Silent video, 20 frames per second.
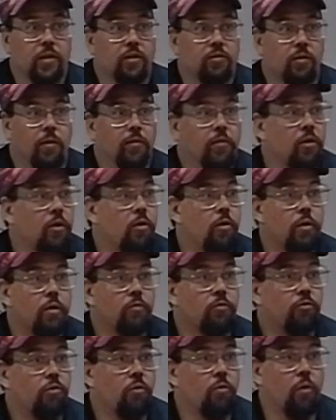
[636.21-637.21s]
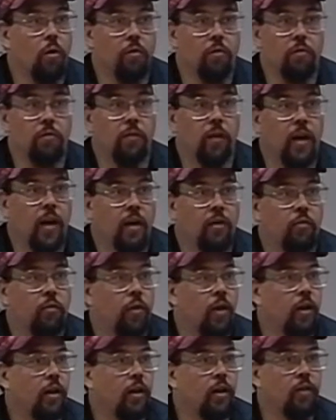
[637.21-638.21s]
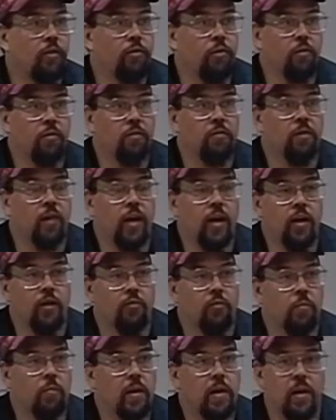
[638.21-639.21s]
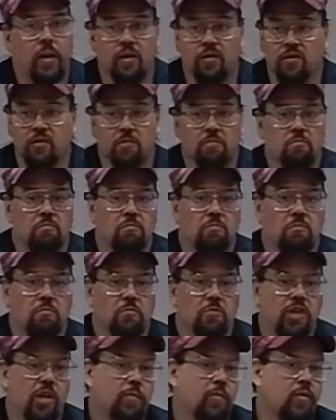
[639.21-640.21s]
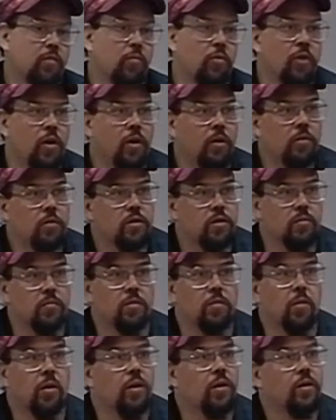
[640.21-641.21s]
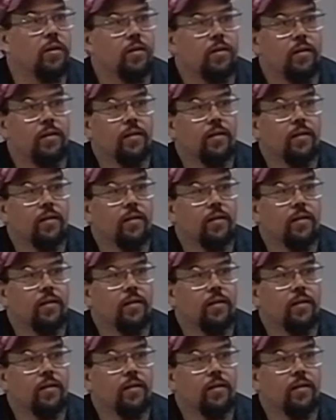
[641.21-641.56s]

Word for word: So everything you're used to, all the flags for LS, all the flags for PS, some of them are there, some of them aren't.